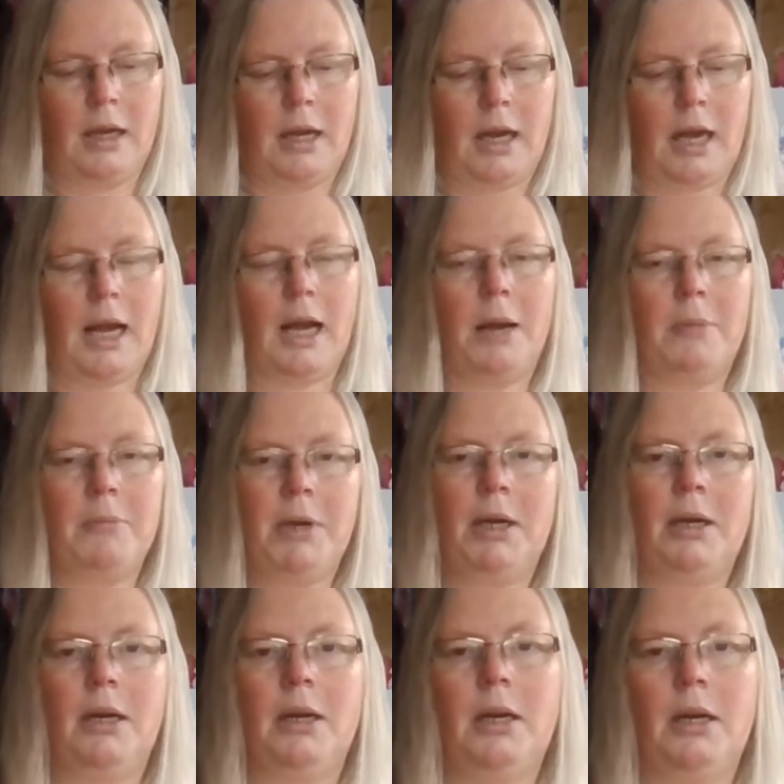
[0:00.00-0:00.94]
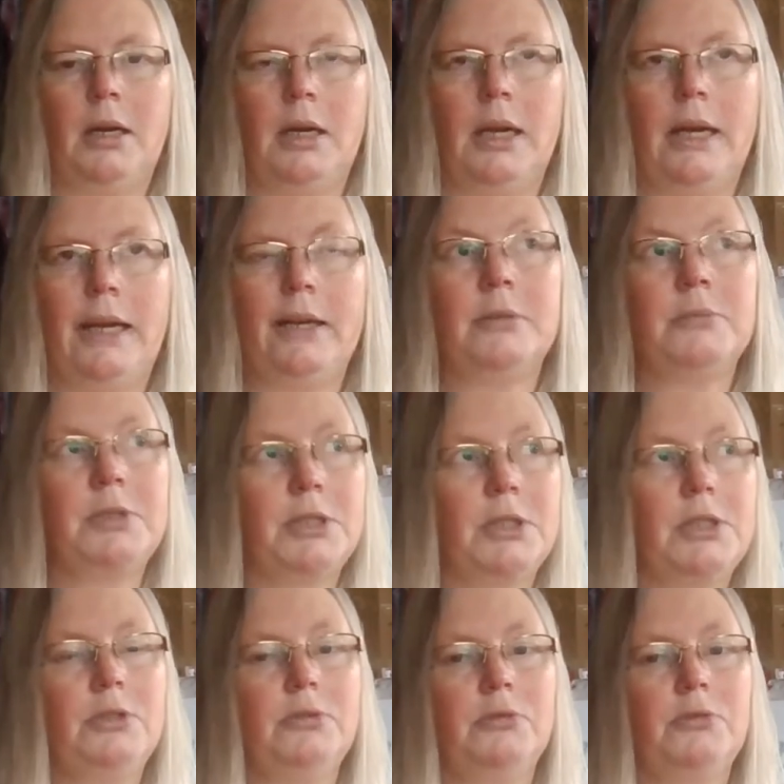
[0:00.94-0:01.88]
And I'm
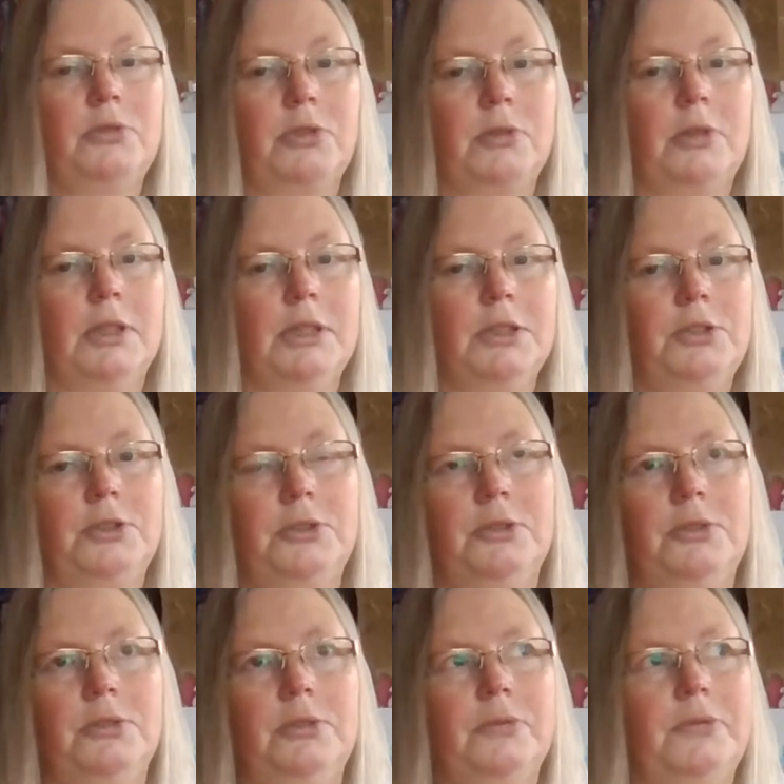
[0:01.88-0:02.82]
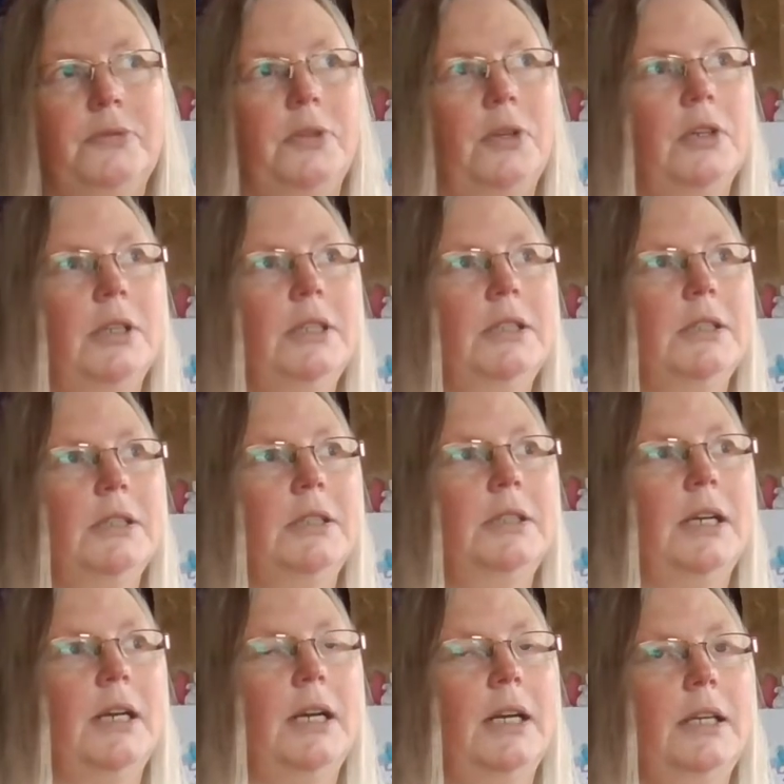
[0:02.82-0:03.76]
still trying to find a
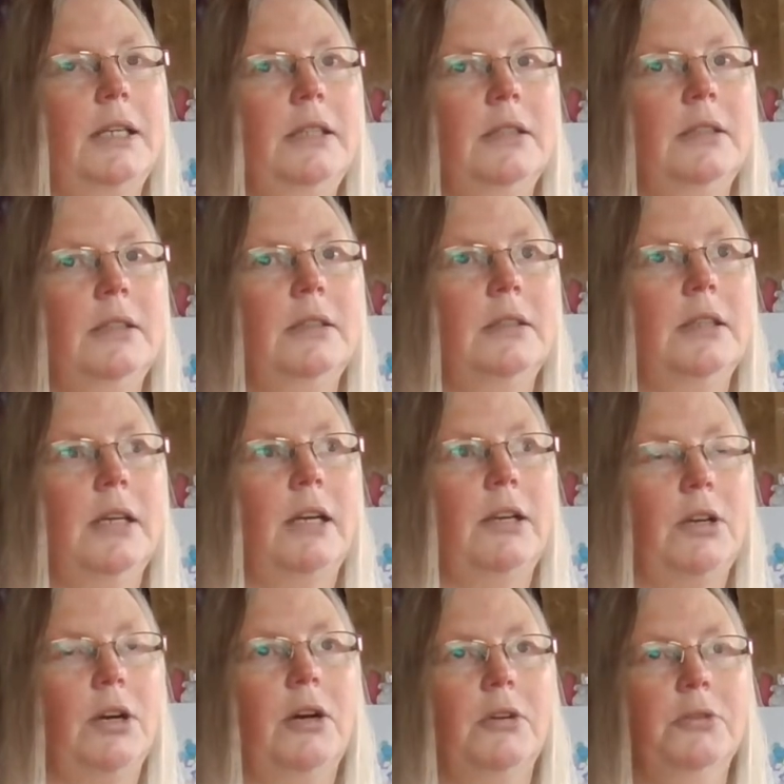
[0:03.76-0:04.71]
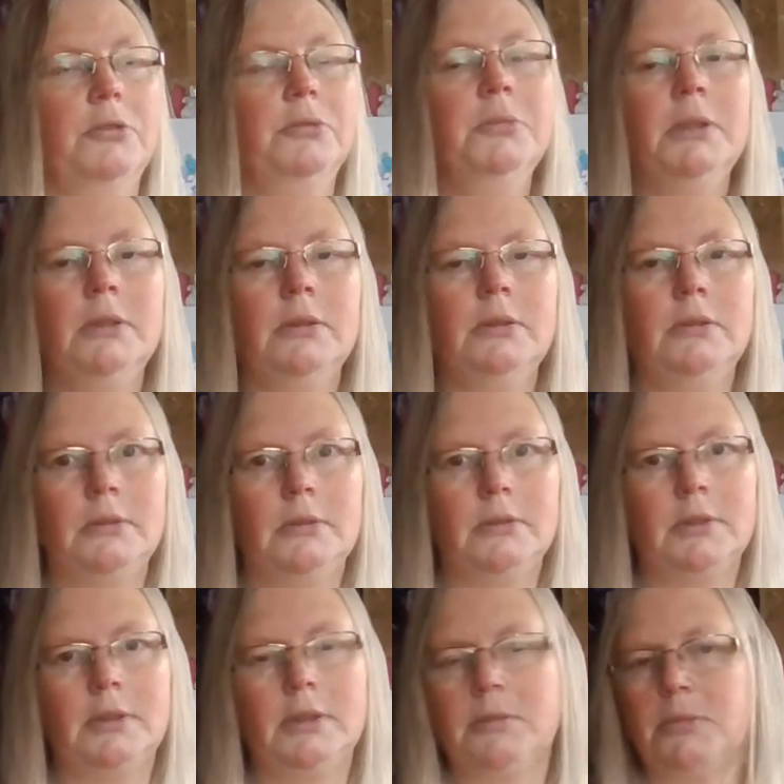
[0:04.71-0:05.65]
day at home,
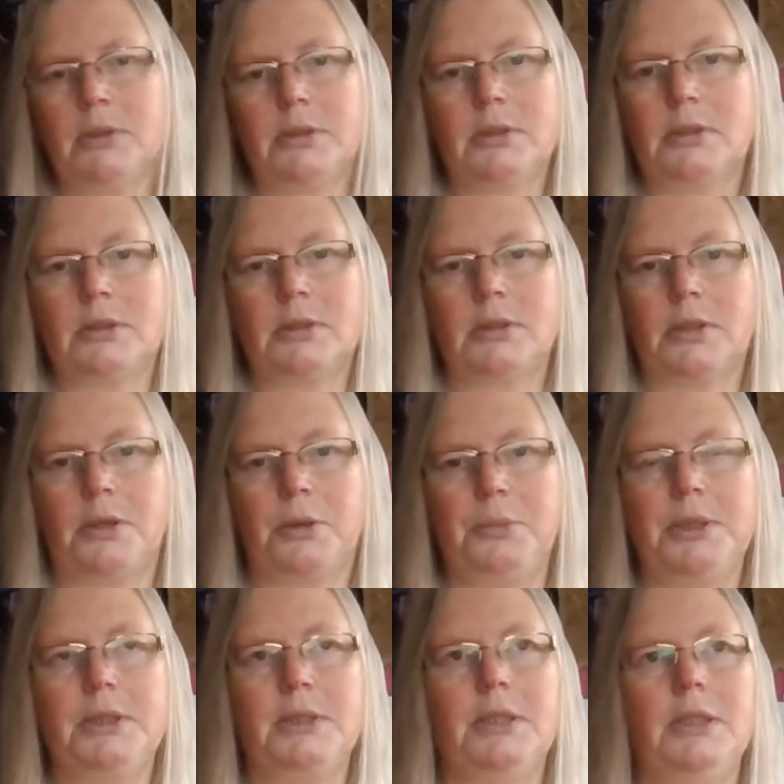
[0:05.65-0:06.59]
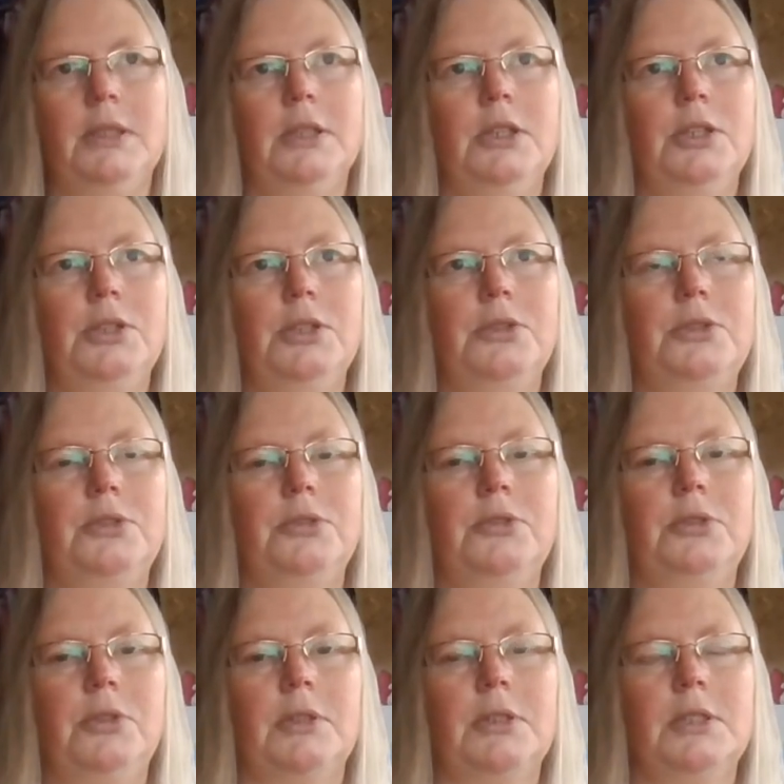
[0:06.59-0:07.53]
so busy, to
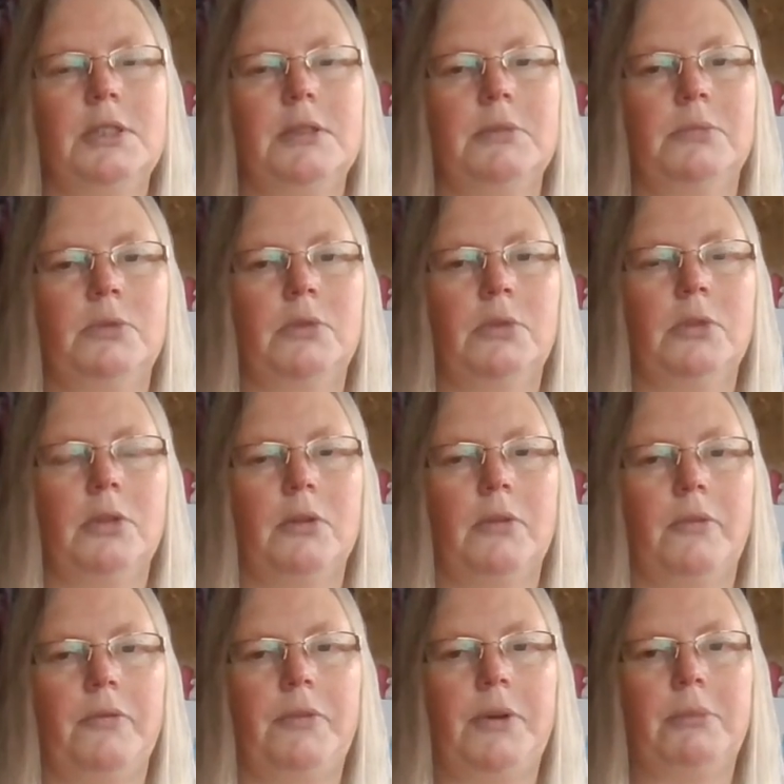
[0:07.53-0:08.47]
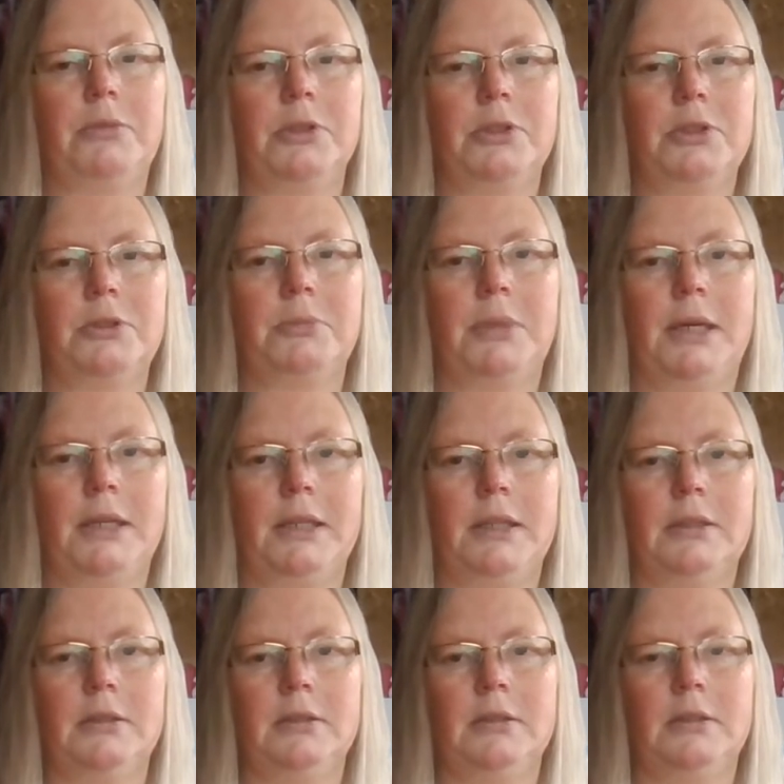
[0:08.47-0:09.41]
dye some more cotton fabric to make